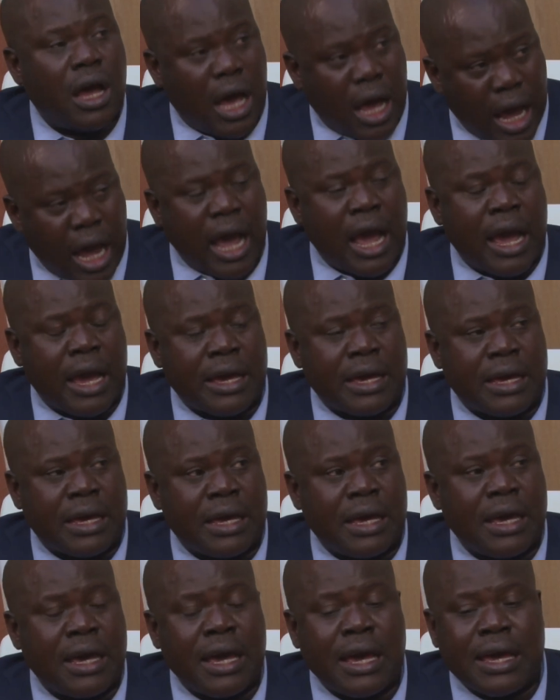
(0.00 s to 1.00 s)
I
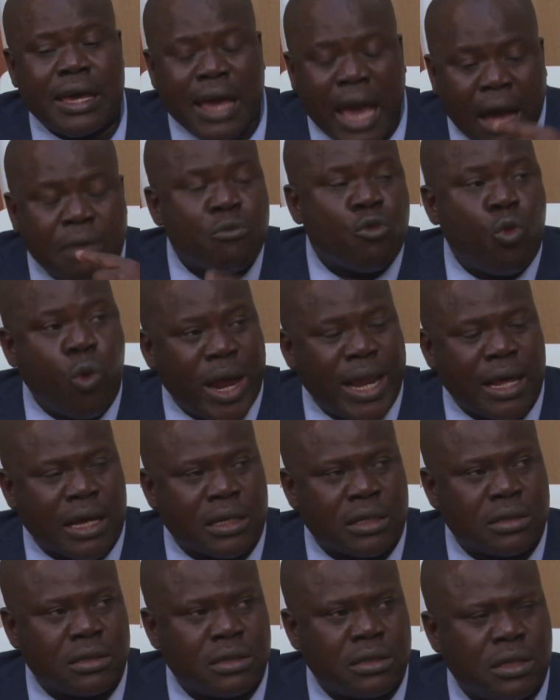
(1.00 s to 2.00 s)
am willing,
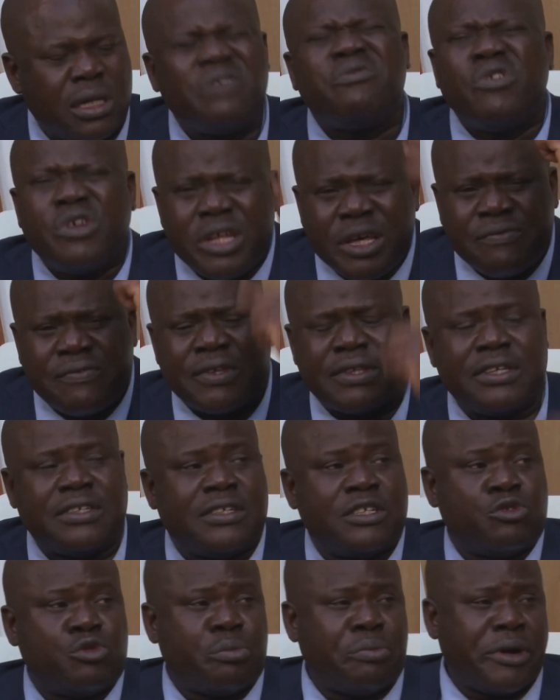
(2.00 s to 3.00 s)
even if it is
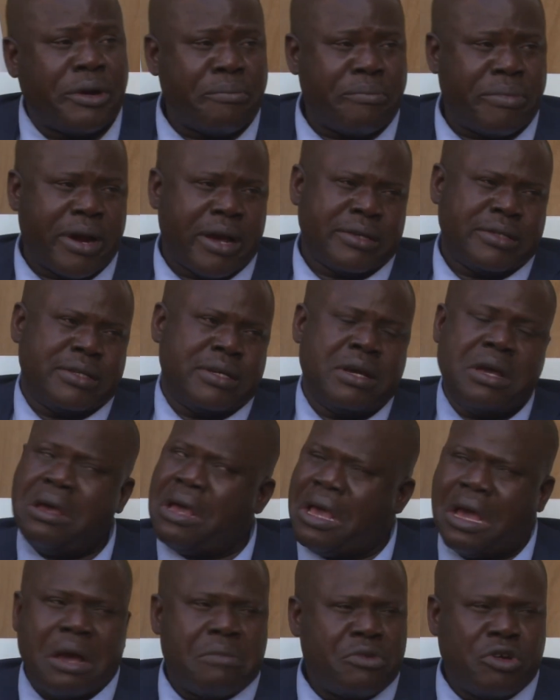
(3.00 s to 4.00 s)
the supreme price.
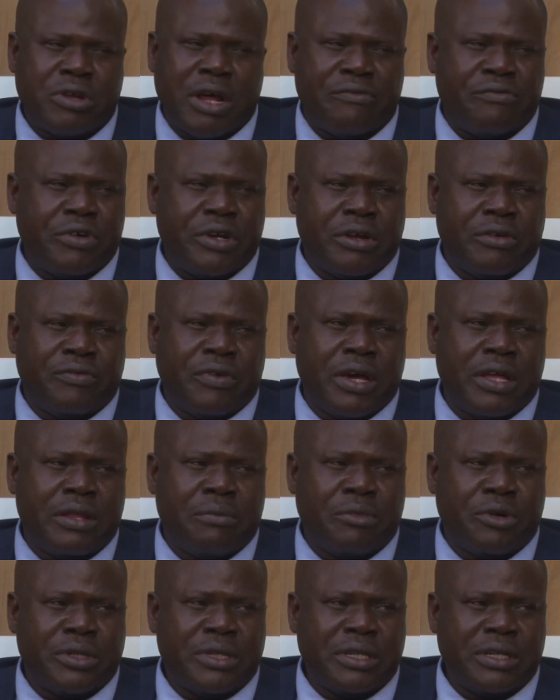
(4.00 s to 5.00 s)
I'm not afraid of
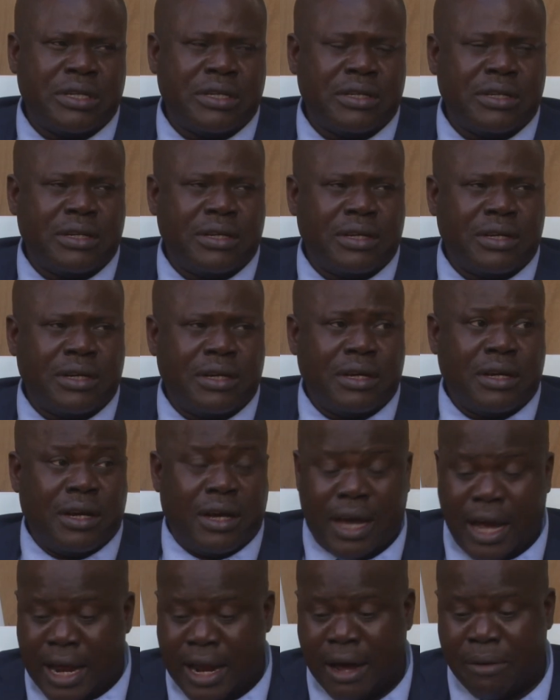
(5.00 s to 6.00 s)
anybody.
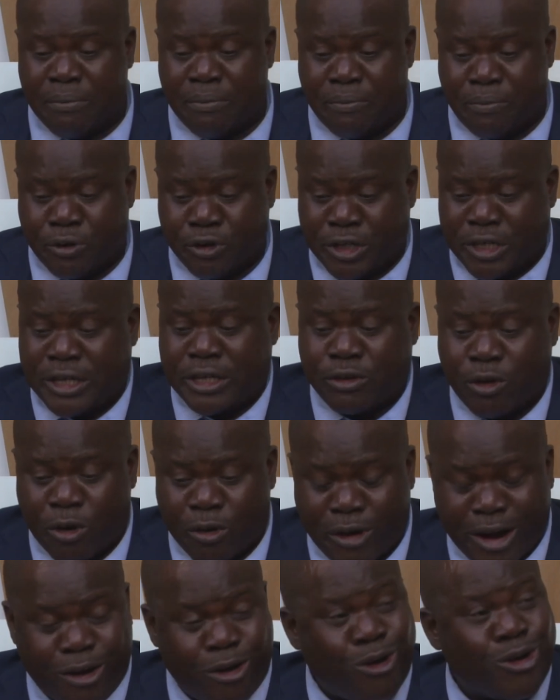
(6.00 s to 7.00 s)
And I'm putting it on
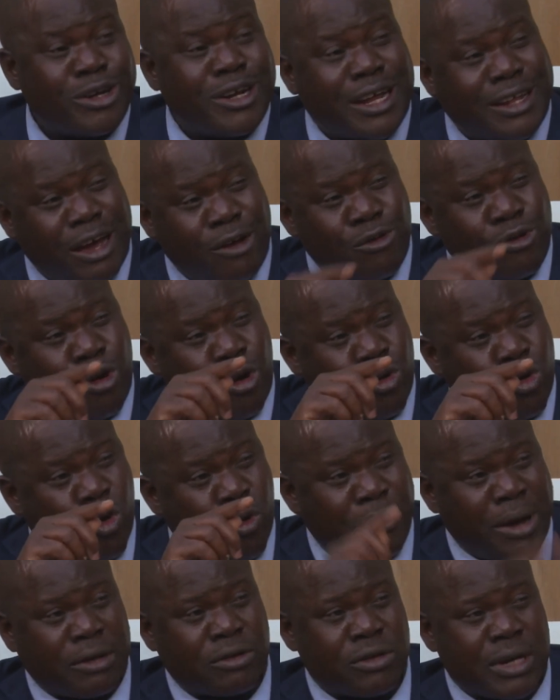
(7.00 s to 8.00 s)
record that I will not go
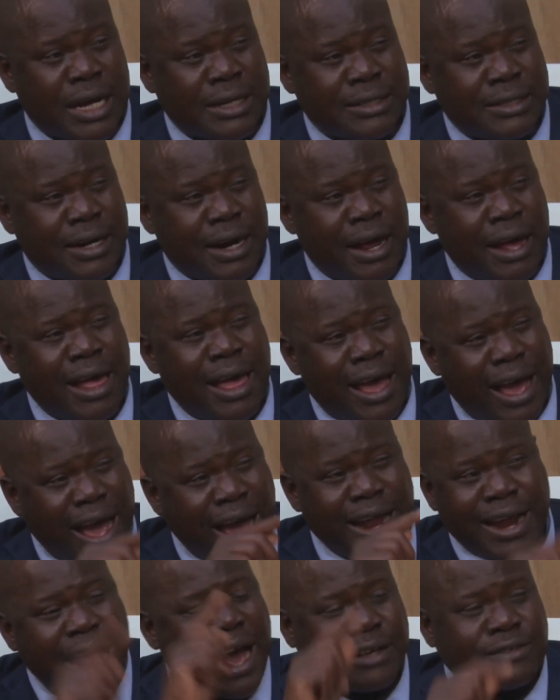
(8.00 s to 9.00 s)
back to Nigeria
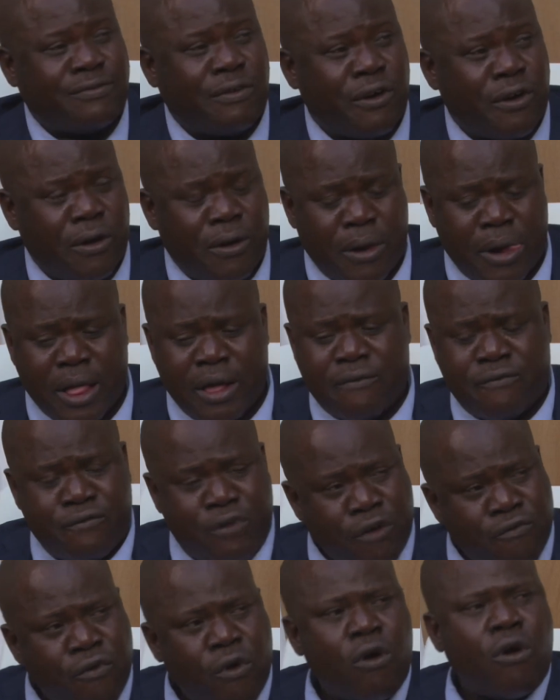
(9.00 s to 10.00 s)
and ask for
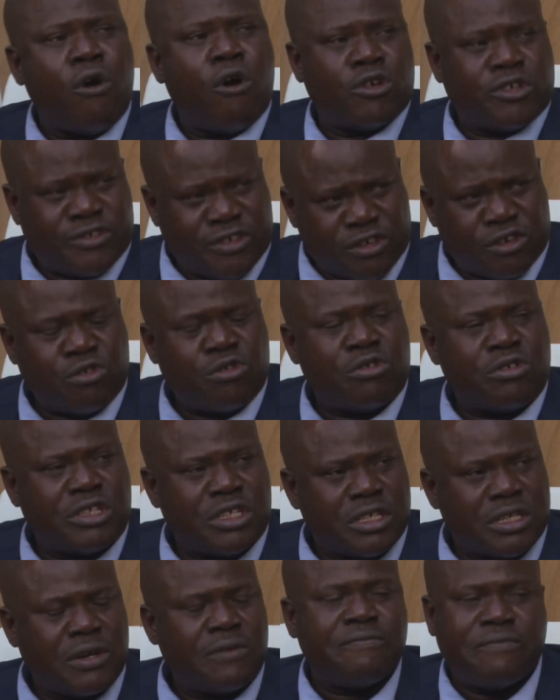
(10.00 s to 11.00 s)
favor or
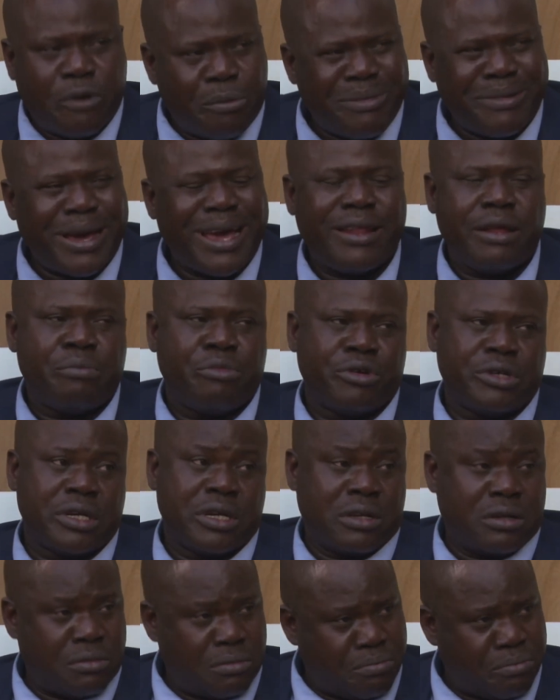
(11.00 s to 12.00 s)
security from anybody,
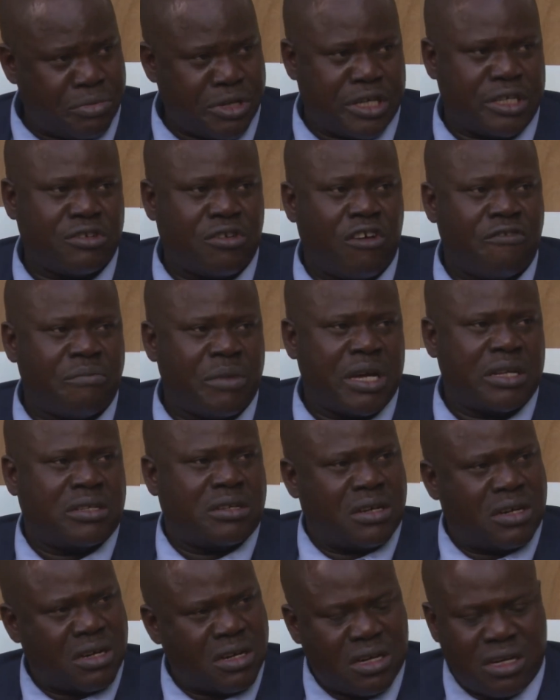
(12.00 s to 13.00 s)
be it government,
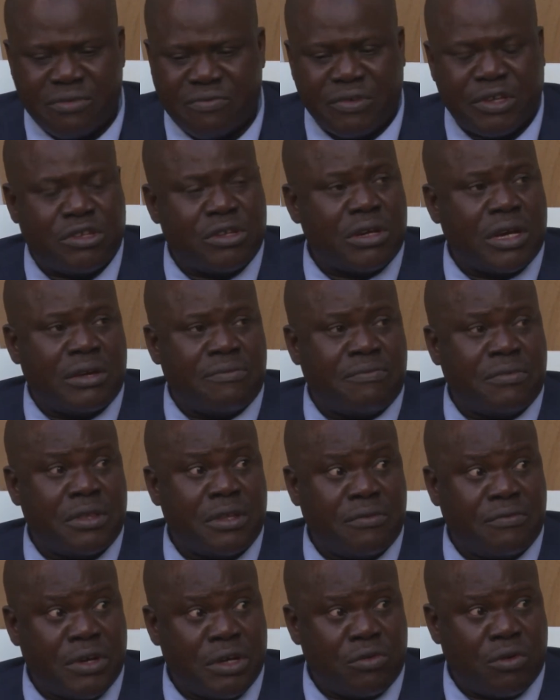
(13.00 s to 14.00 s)

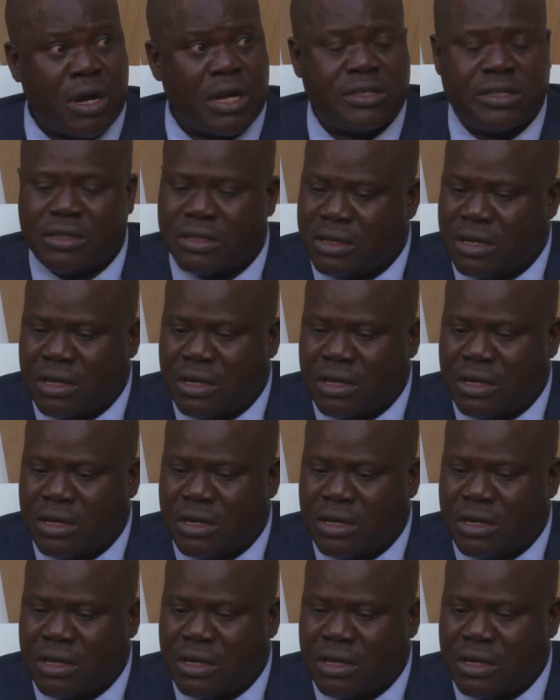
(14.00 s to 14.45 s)
individuals,